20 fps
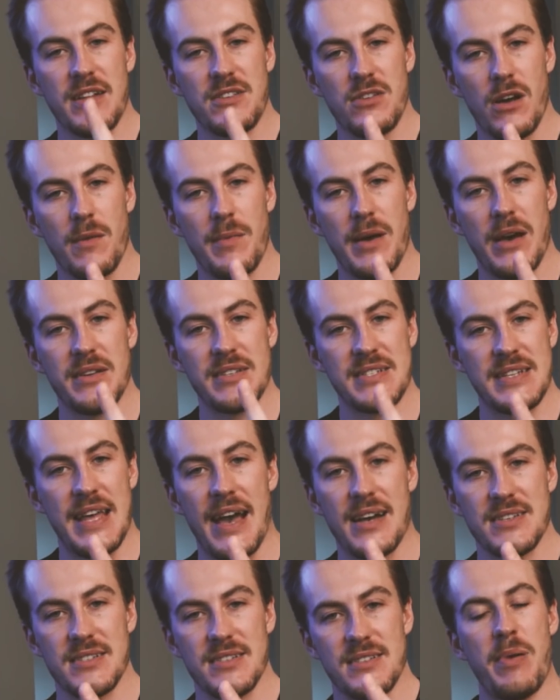I talk about is
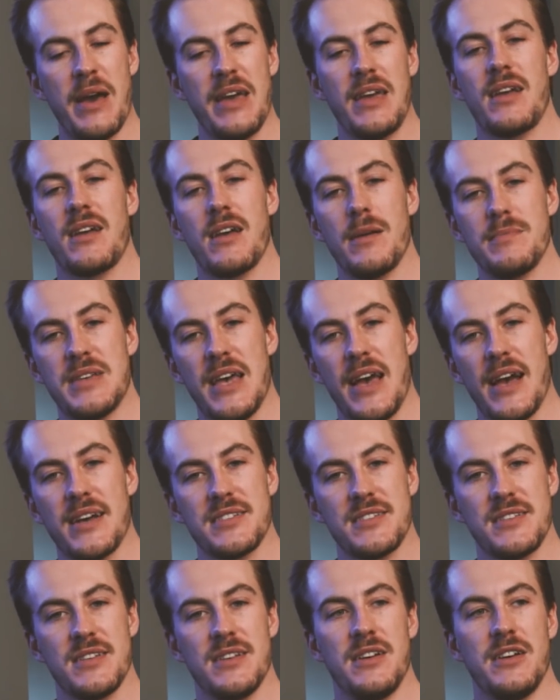taxes. Pay income
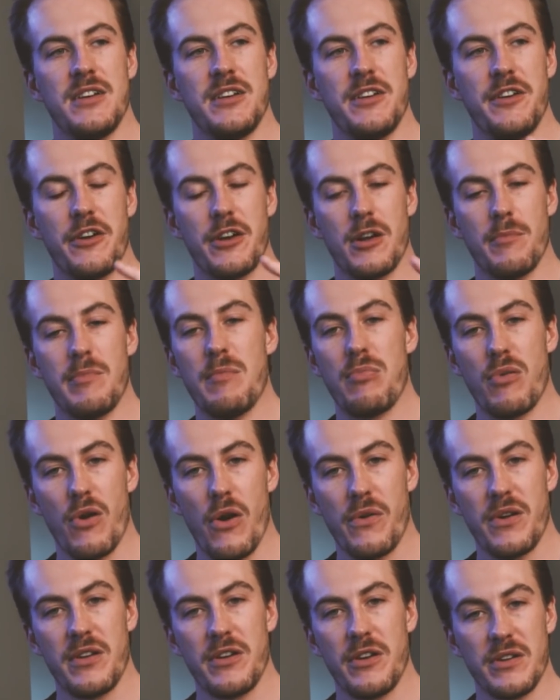tax, you're going to be
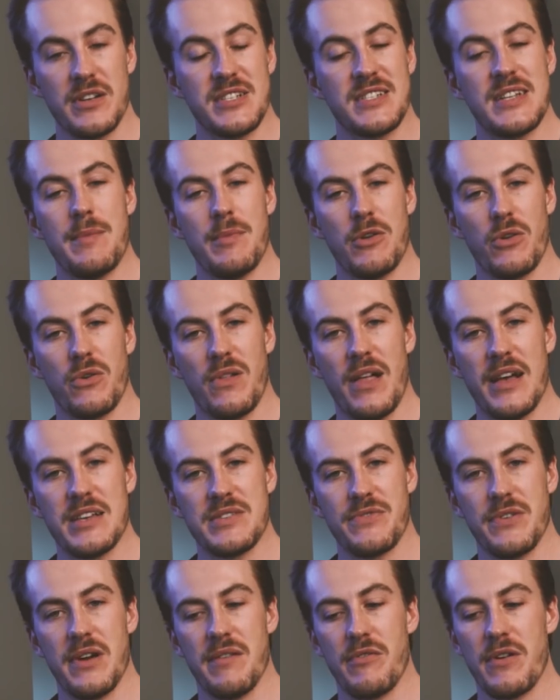broke. You're going to stay middle class
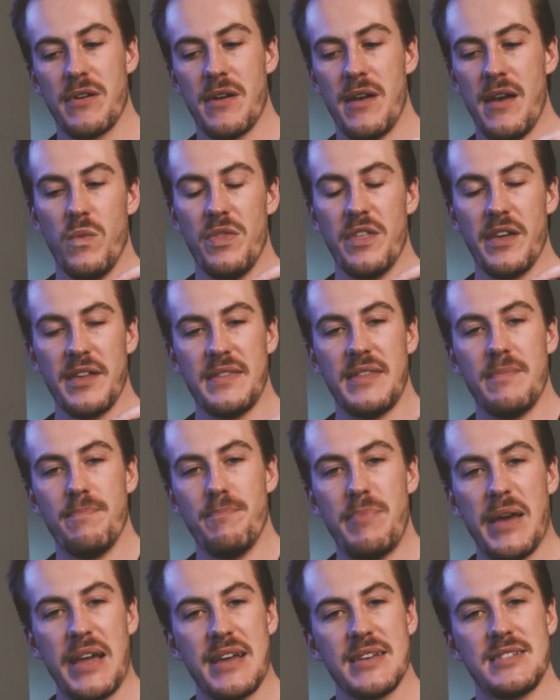forever. The
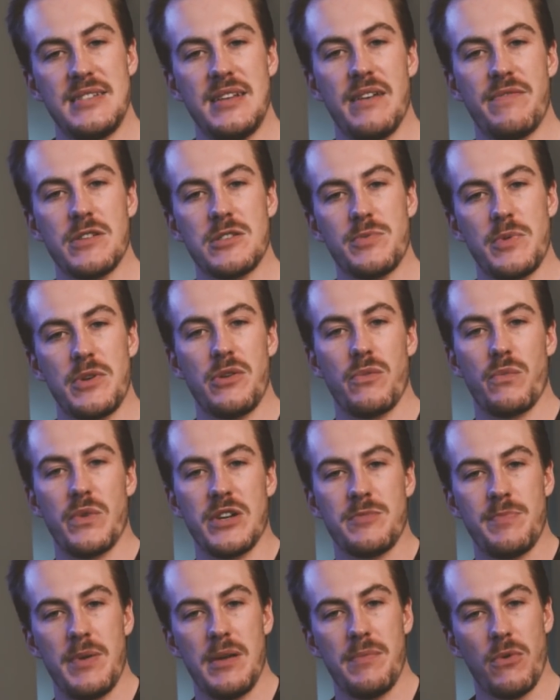biggest difference between
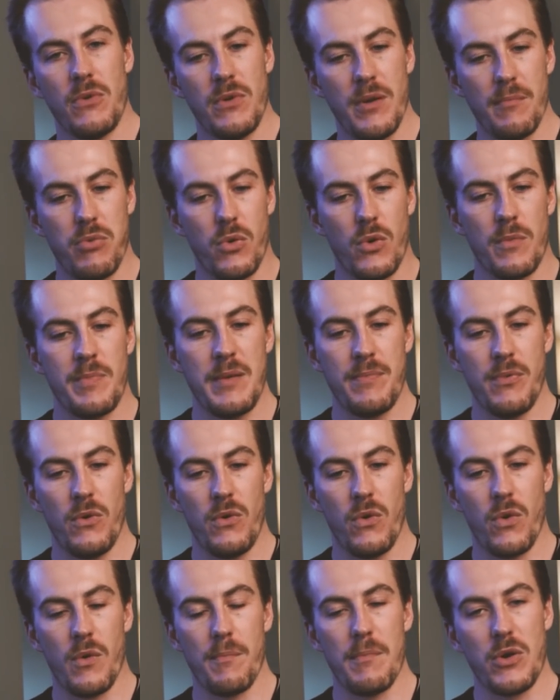rich people and poor
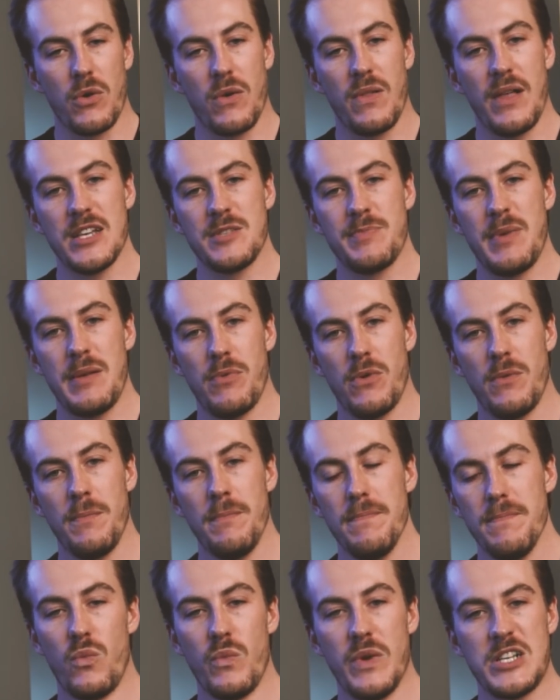people, or middle class people,
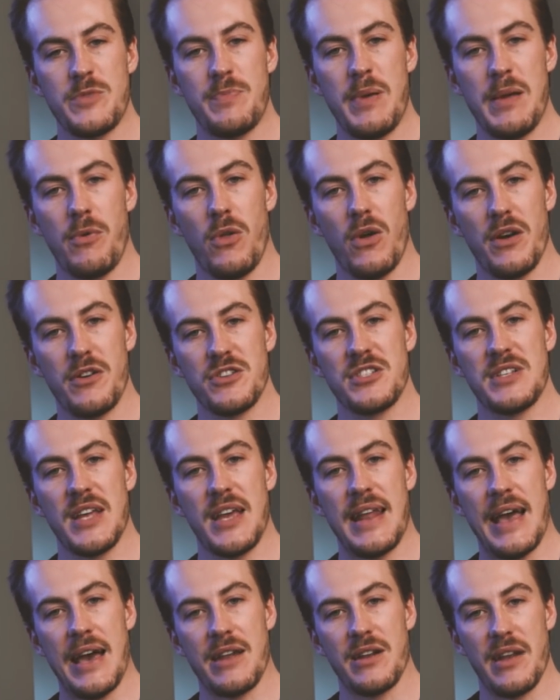rich people
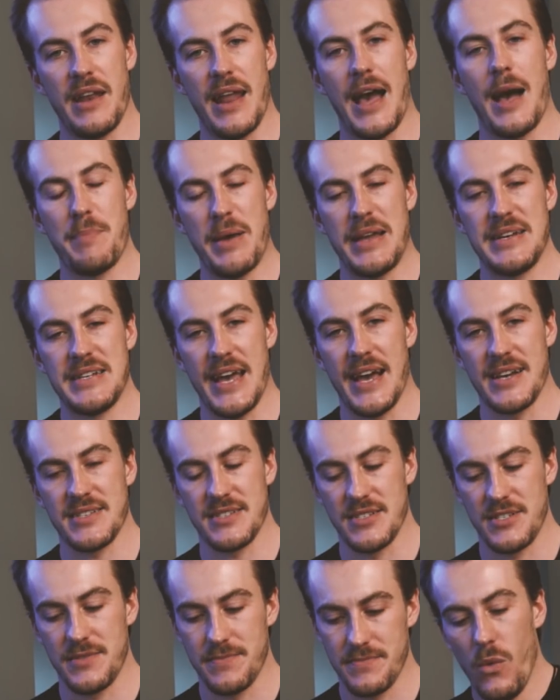understand how to not pay
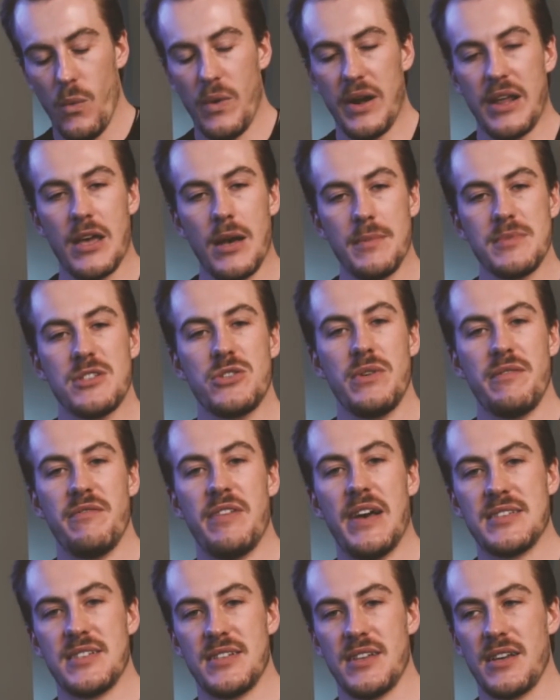taxes. When it comes to
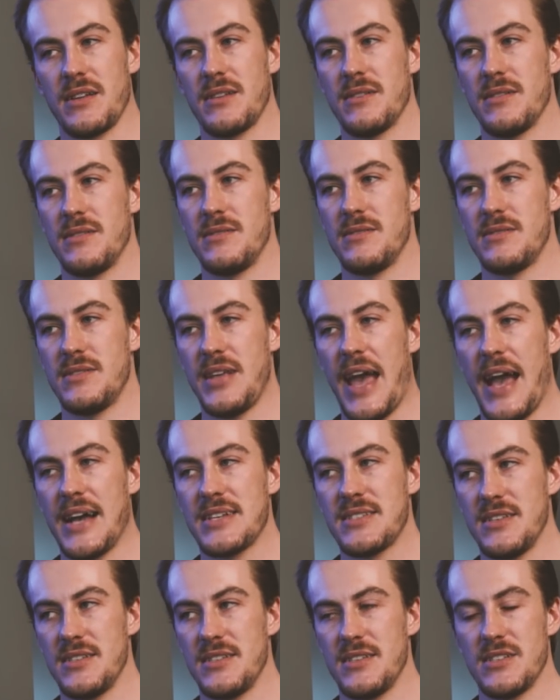investing,
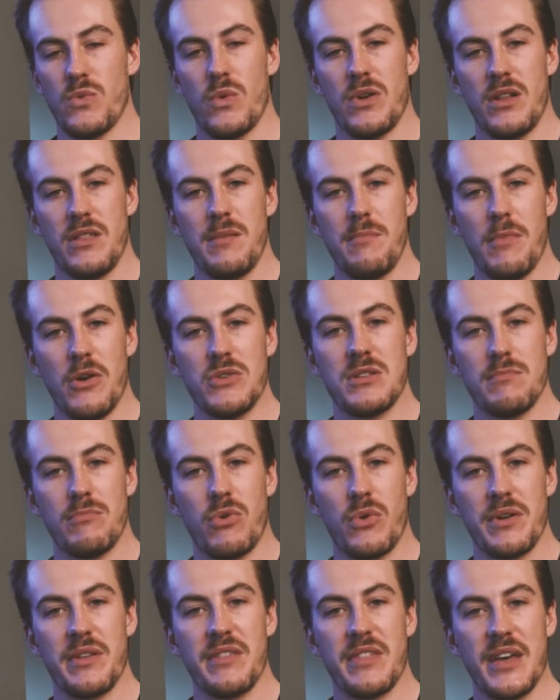taxes is one of the most
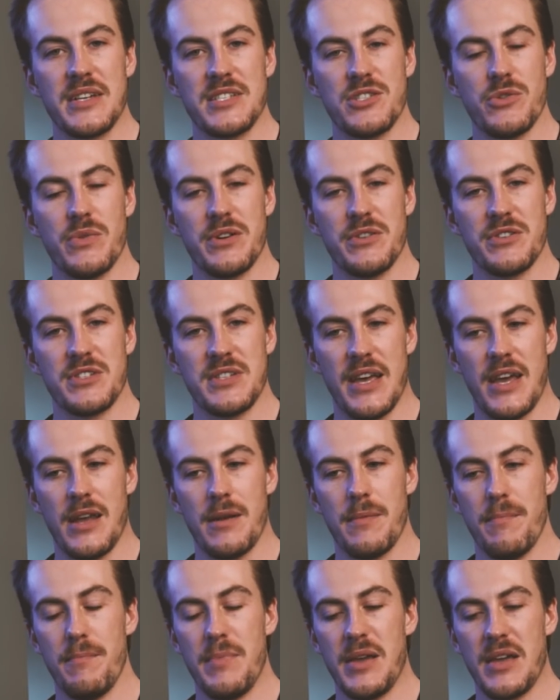important things to
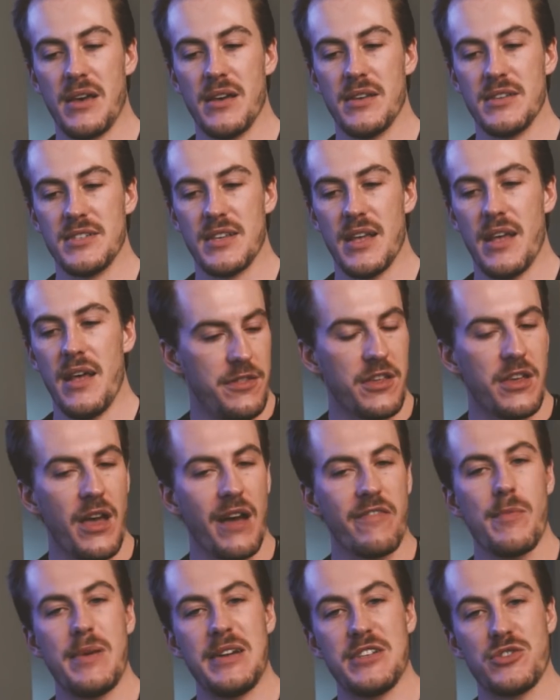understand because the
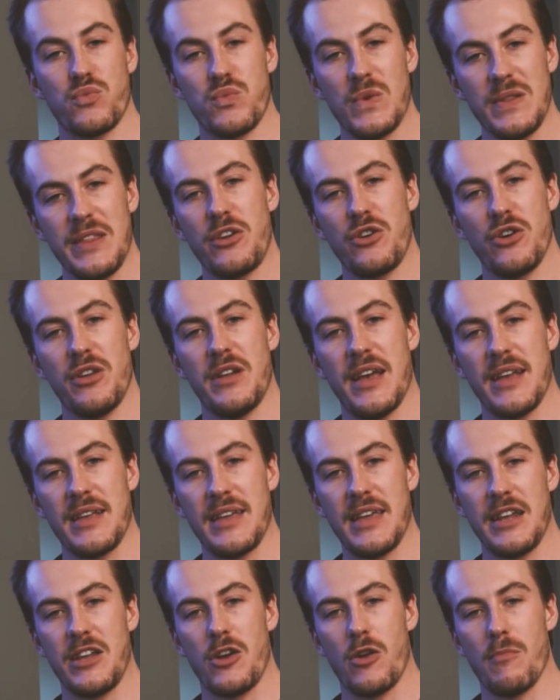government is really good at
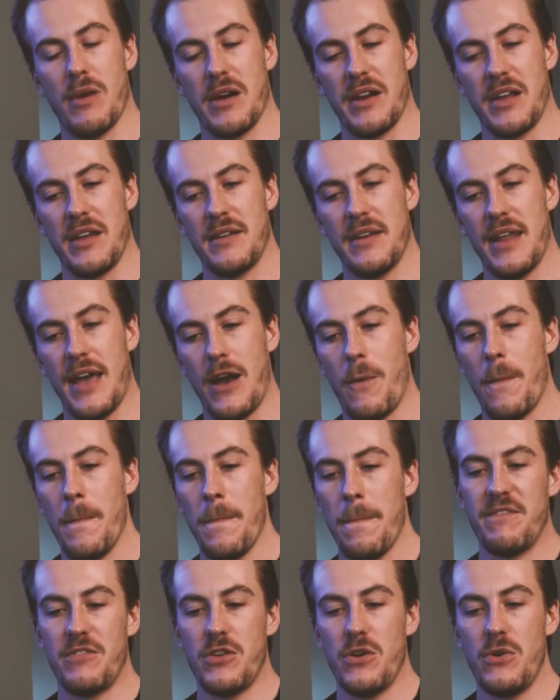getting your money. Now,
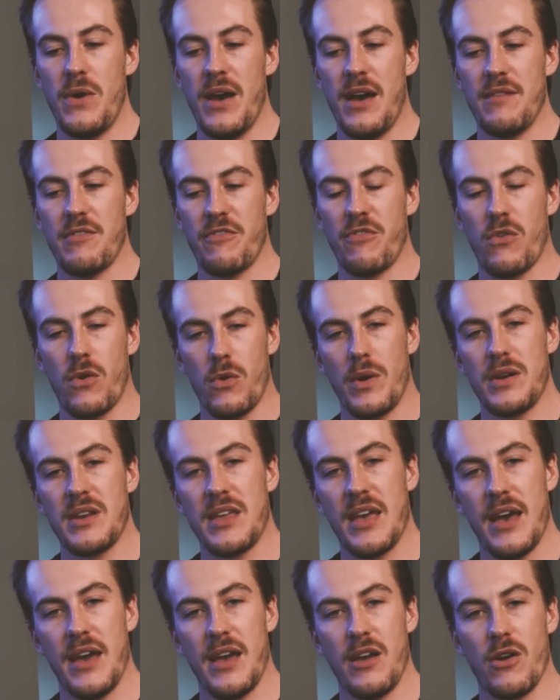if you have a
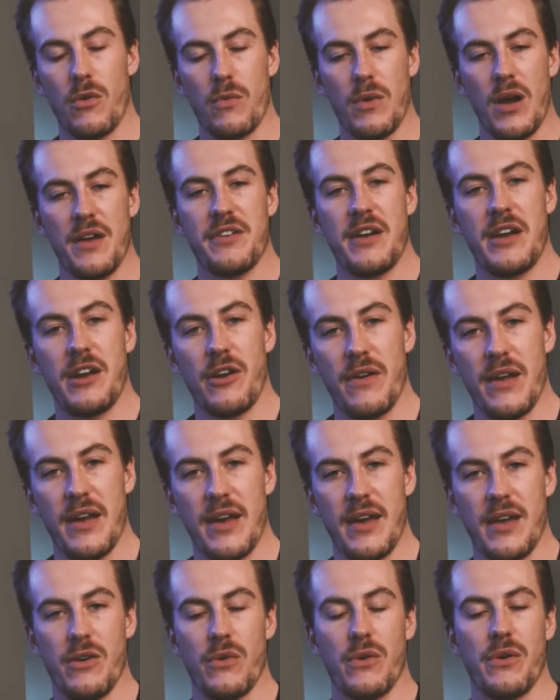401k or a Roth
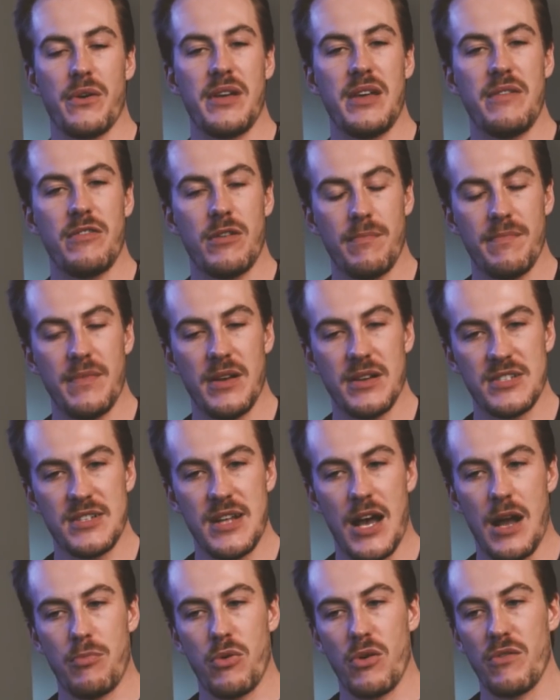IRA or even a
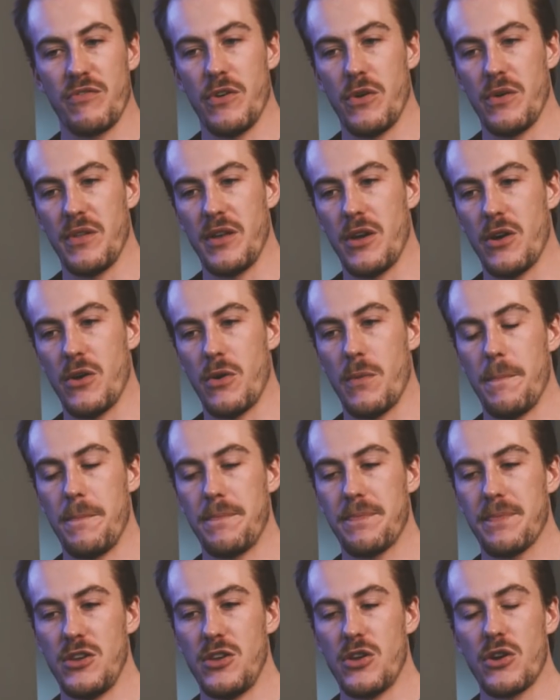stock portfolio,
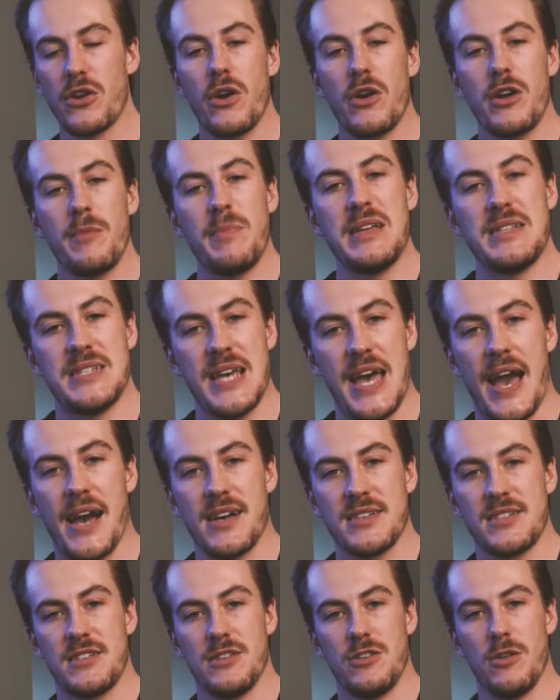you're going to be
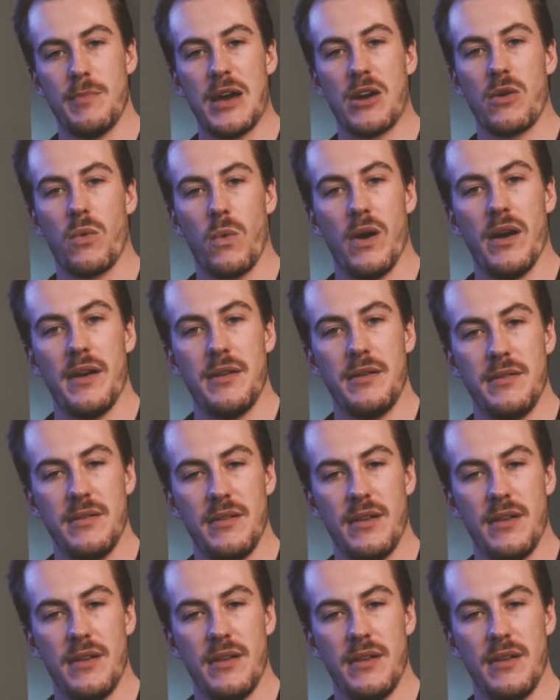taxed no matter what.